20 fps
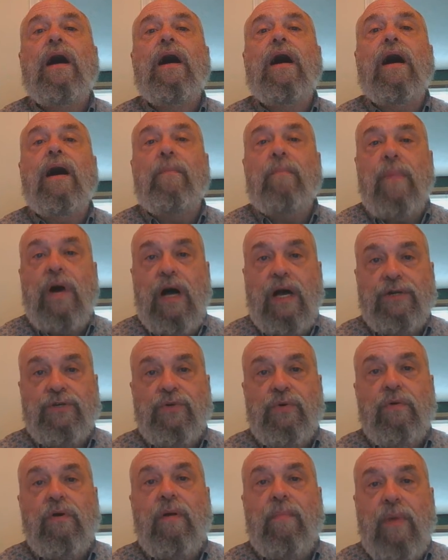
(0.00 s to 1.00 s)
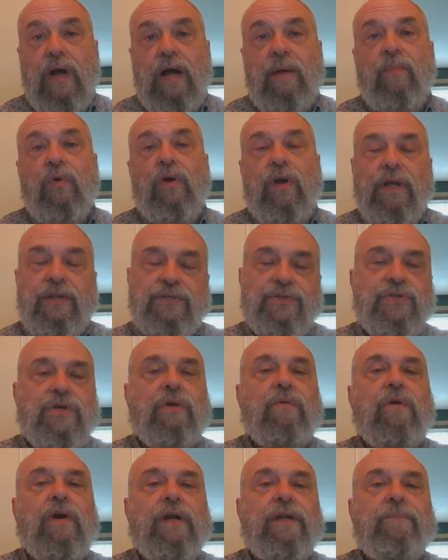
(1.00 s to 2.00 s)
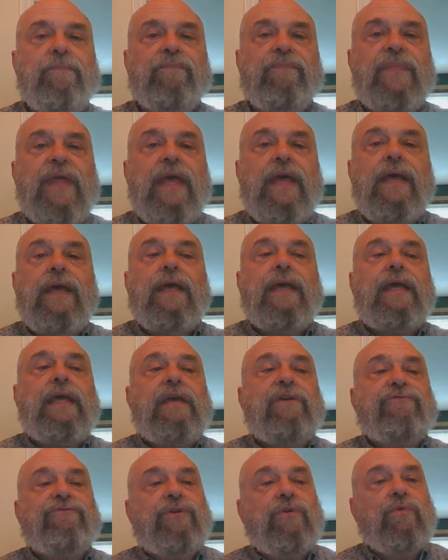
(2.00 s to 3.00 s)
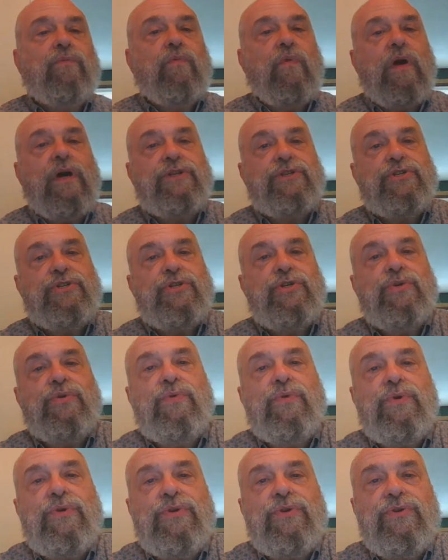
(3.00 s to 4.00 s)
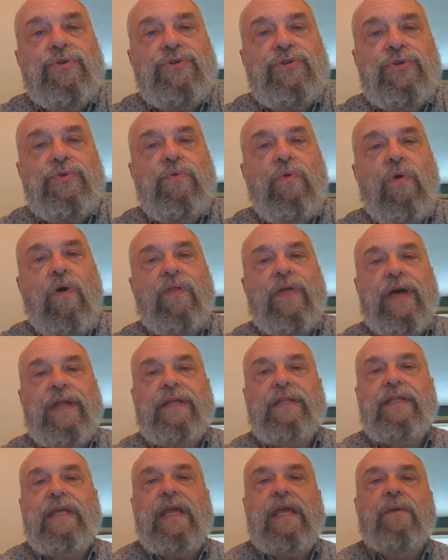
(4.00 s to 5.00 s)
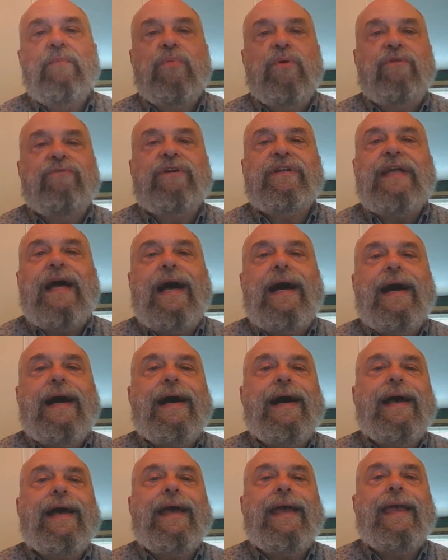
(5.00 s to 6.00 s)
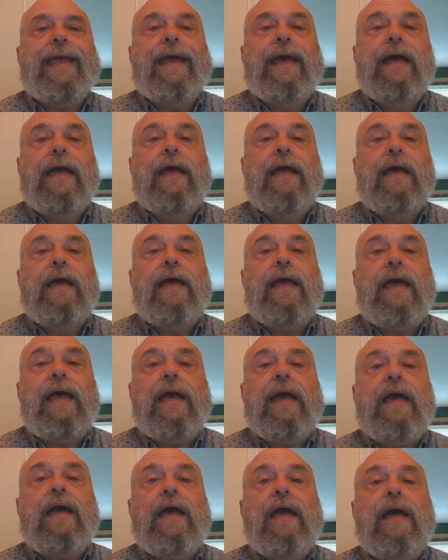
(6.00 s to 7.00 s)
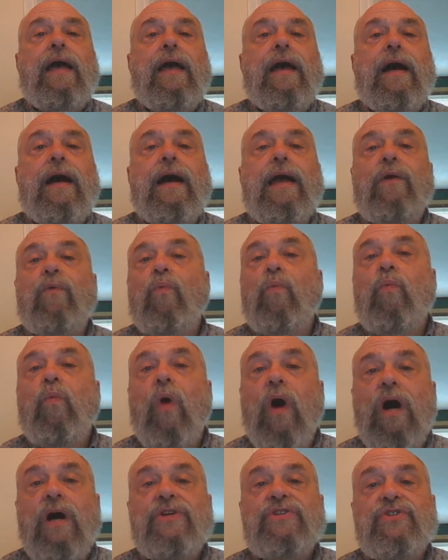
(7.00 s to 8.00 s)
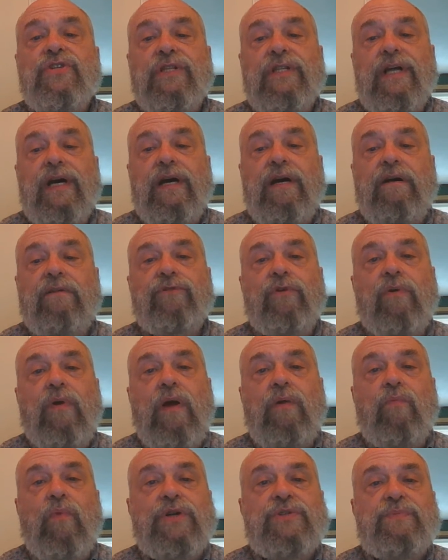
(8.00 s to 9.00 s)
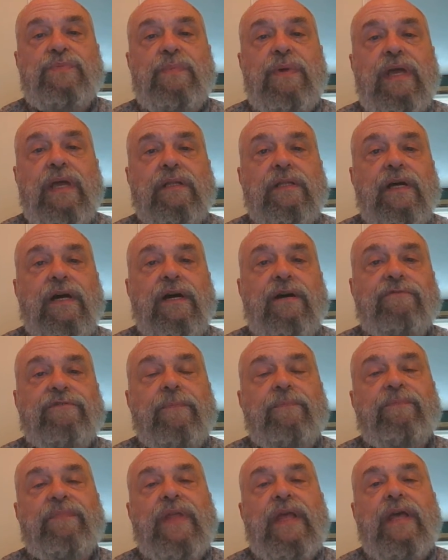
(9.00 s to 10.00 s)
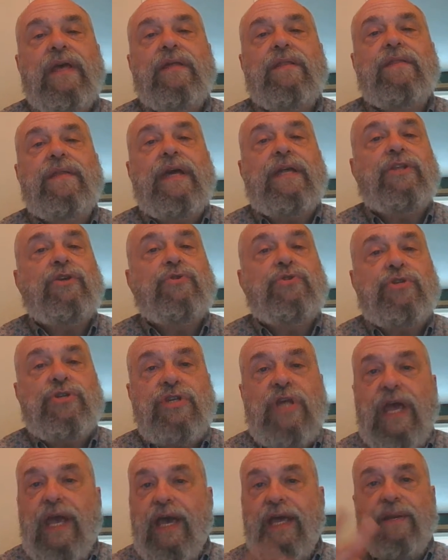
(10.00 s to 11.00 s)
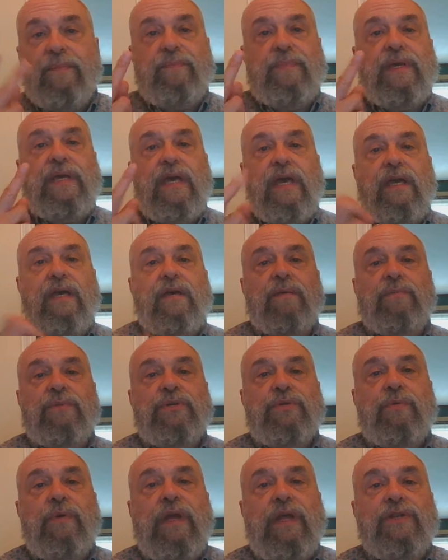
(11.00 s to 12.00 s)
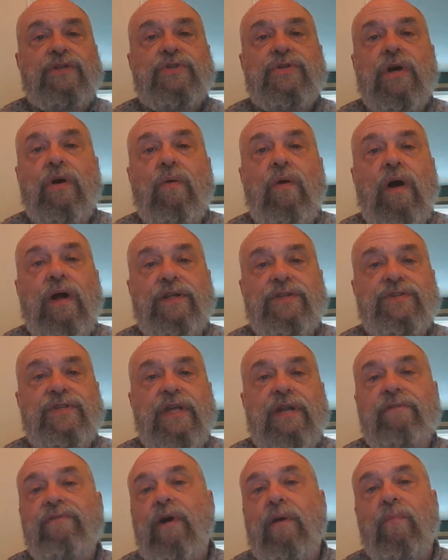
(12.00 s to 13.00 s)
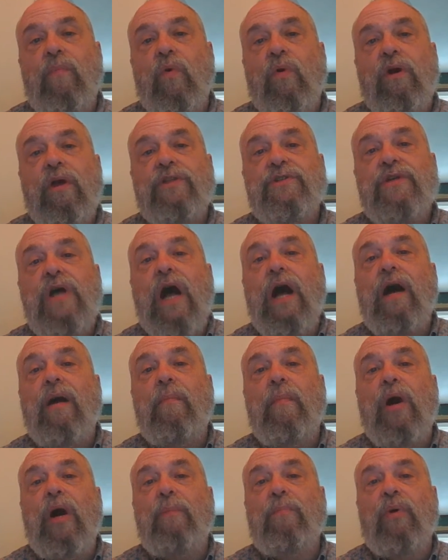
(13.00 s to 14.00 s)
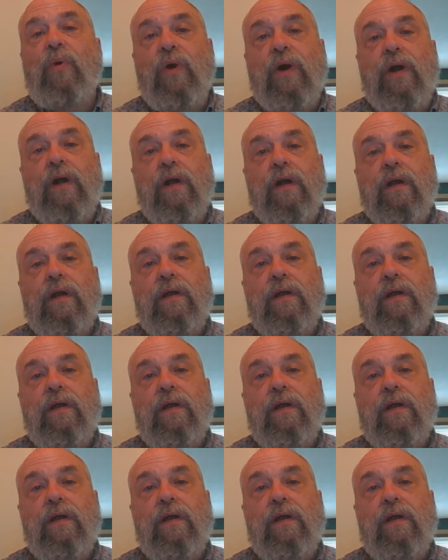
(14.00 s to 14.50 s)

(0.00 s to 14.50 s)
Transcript: amatur, amamor, and so on. If you want to do all that in the imperfect, I was loved, or I was being loved, then you just add a BA in between. So instead of amor, it's amabor.